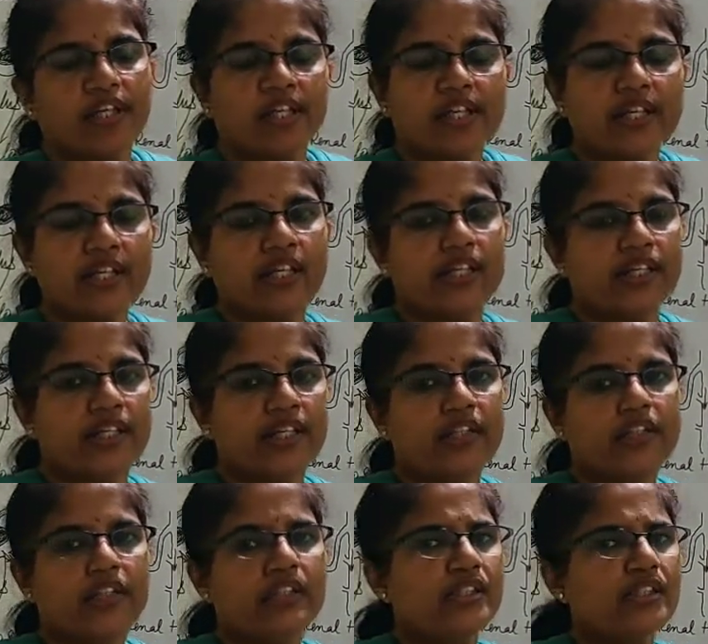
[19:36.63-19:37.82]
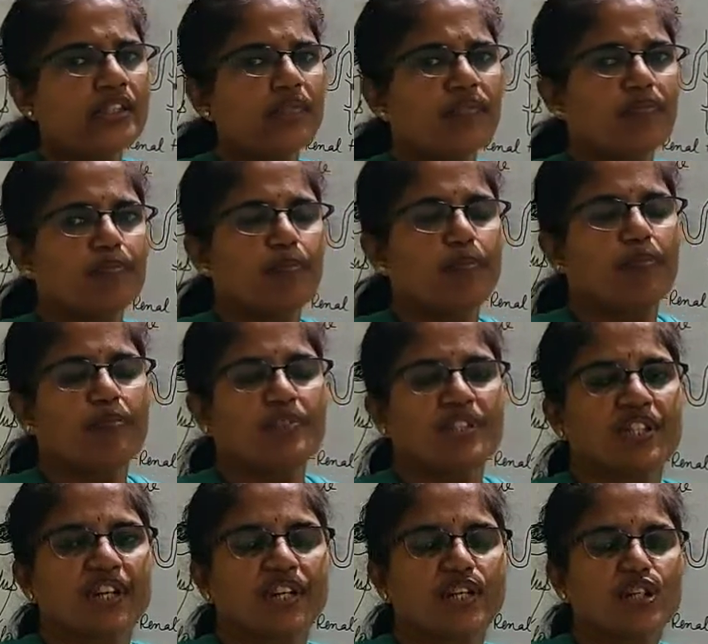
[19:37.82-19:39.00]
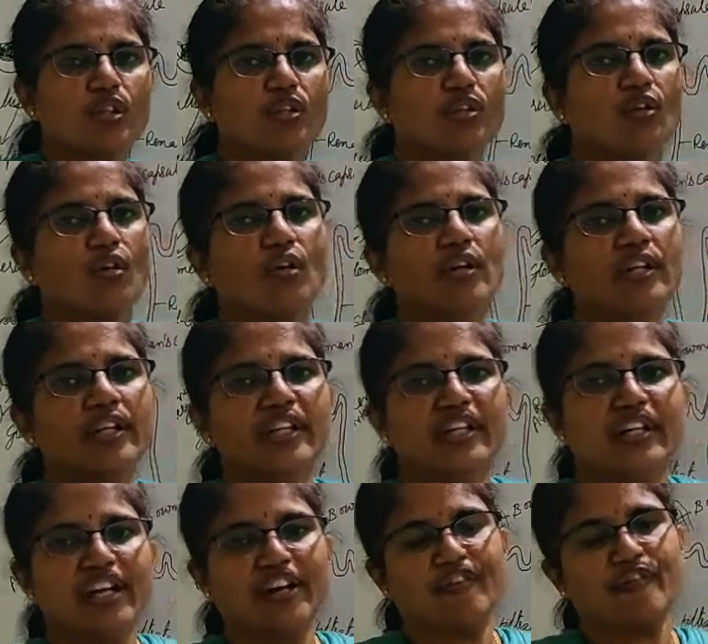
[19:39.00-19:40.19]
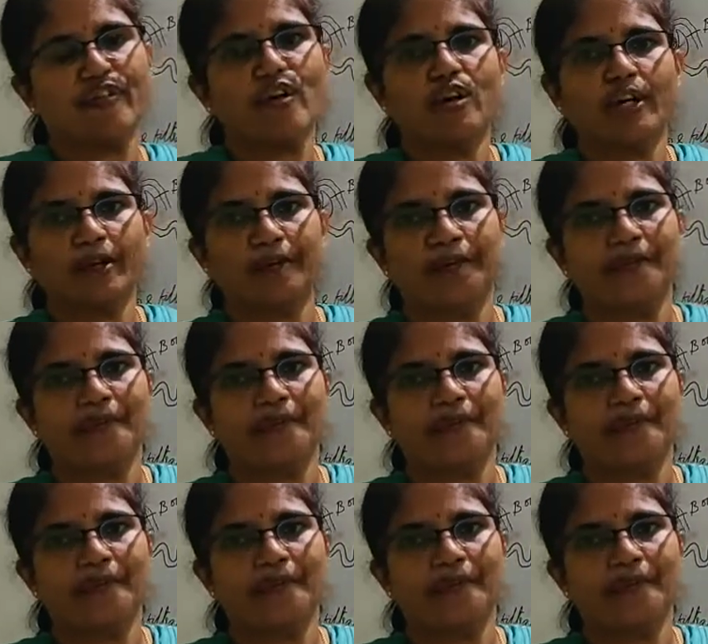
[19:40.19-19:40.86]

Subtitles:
In kidney there is a structure called nephron.